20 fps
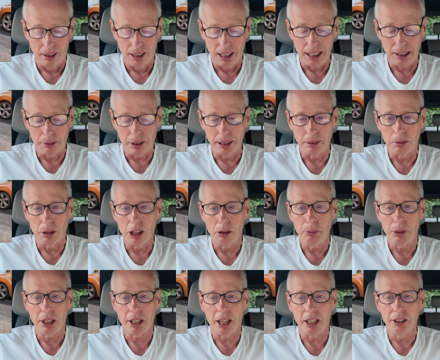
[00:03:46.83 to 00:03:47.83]
Anyway,
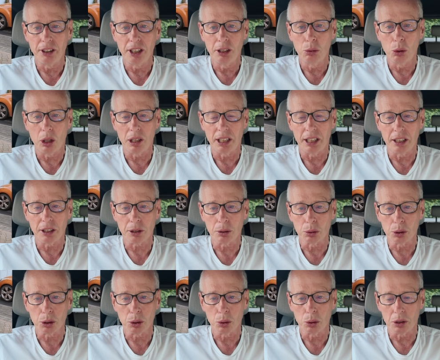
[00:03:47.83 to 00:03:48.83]
hope you get a new one and it's
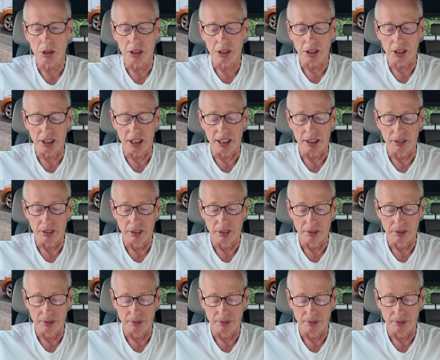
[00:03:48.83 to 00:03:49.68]
all sorted, Steve.